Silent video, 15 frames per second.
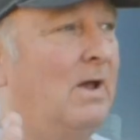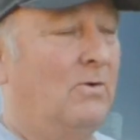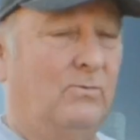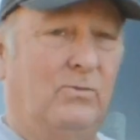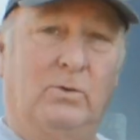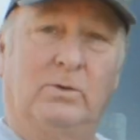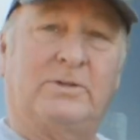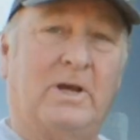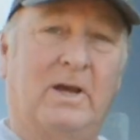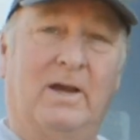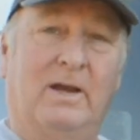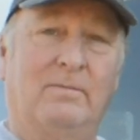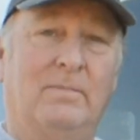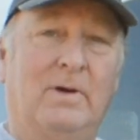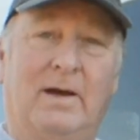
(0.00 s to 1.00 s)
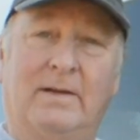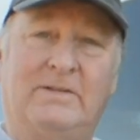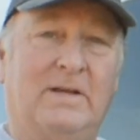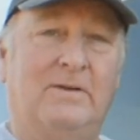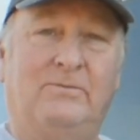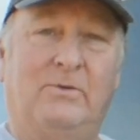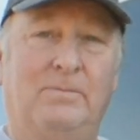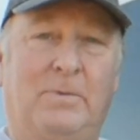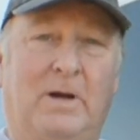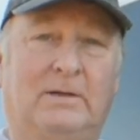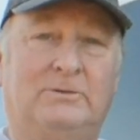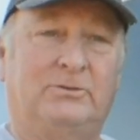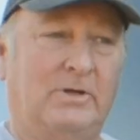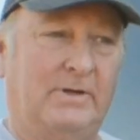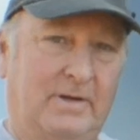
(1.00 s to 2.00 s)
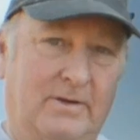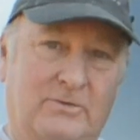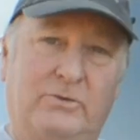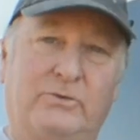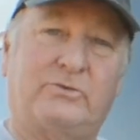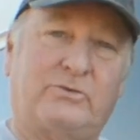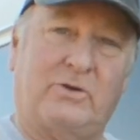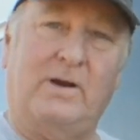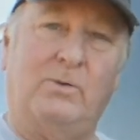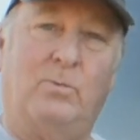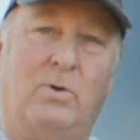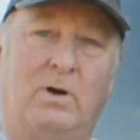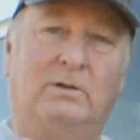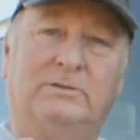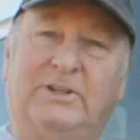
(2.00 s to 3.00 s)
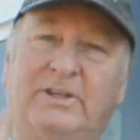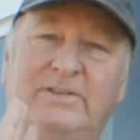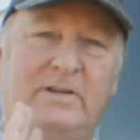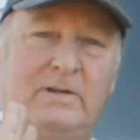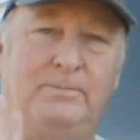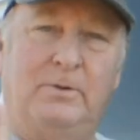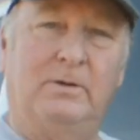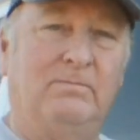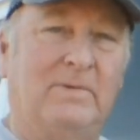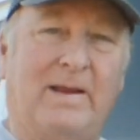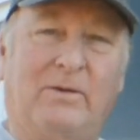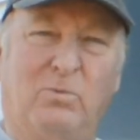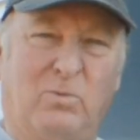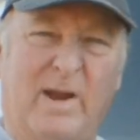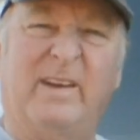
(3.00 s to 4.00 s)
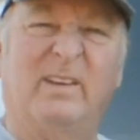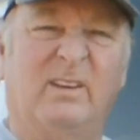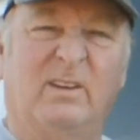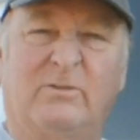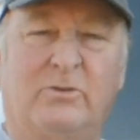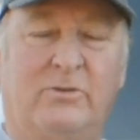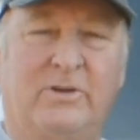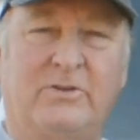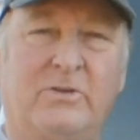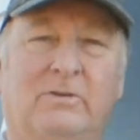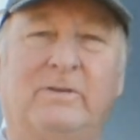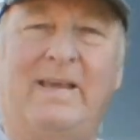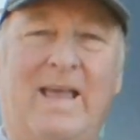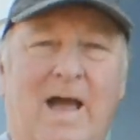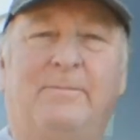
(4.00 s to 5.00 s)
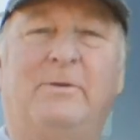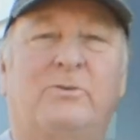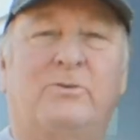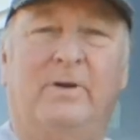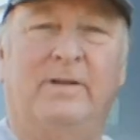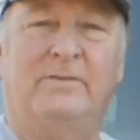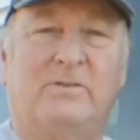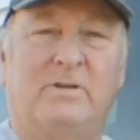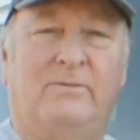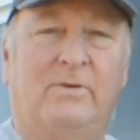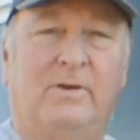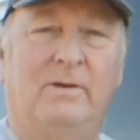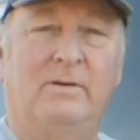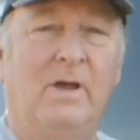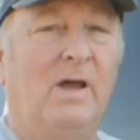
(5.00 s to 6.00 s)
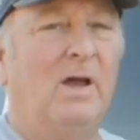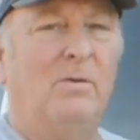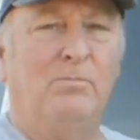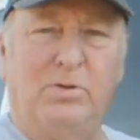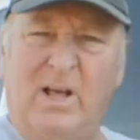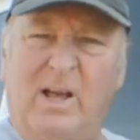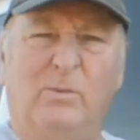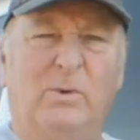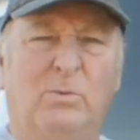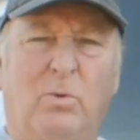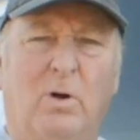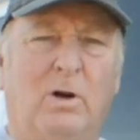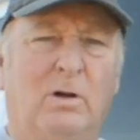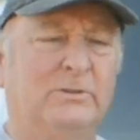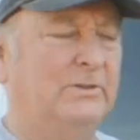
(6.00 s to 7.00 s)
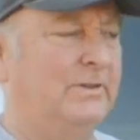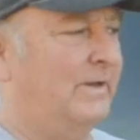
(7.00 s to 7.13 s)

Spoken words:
full time, a 10-foot box truck gives you straight walls, easy to put like regular traditional cabinetry and stuff in, plywood walls and